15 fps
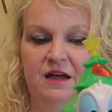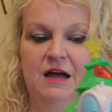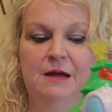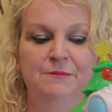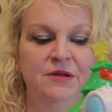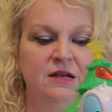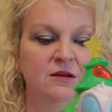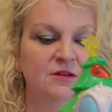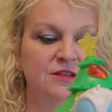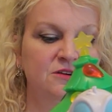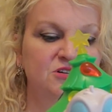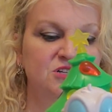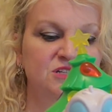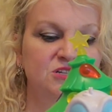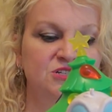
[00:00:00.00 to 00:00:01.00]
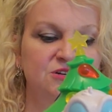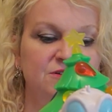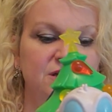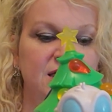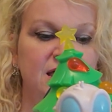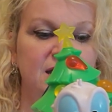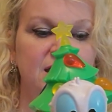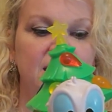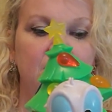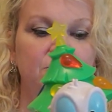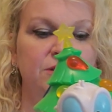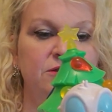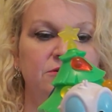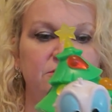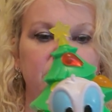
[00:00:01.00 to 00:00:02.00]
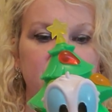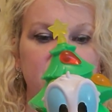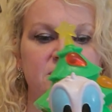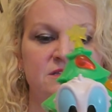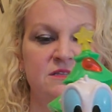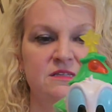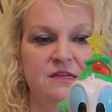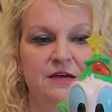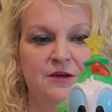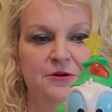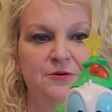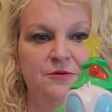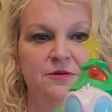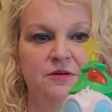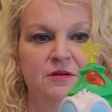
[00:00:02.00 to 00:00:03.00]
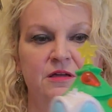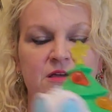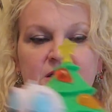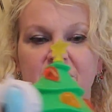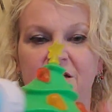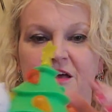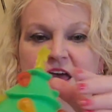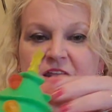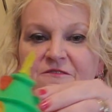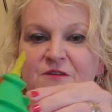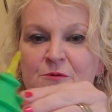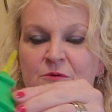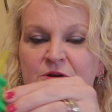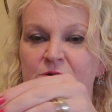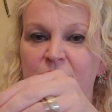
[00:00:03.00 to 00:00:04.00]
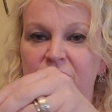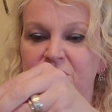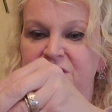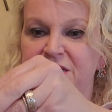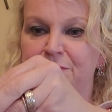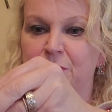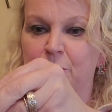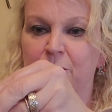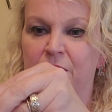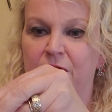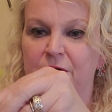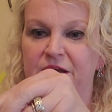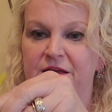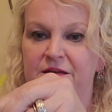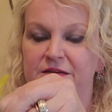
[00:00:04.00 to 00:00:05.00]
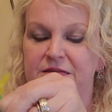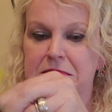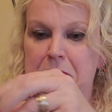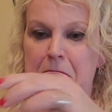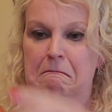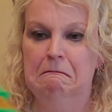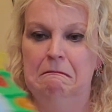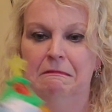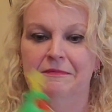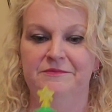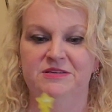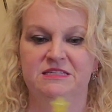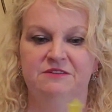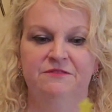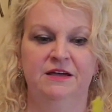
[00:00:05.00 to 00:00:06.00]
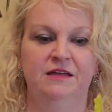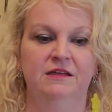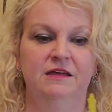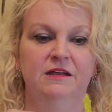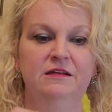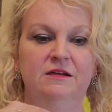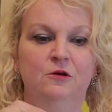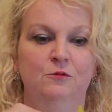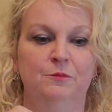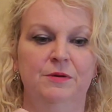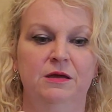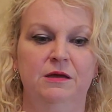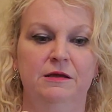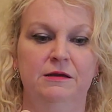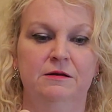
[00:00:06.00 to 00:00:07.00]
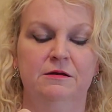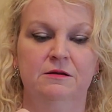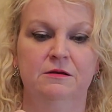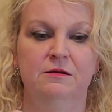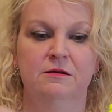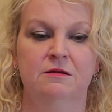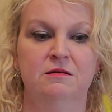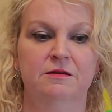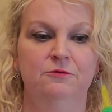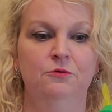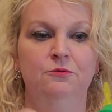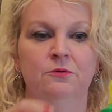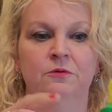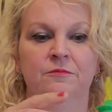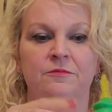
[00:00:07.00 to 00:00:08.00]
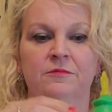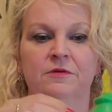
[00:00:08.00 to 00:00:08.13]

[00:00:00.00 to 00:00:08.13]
I put it on there just to show you kind of how it looks. So, and if you wonder where the zipper part is, let me see if I can get it open. Ooh,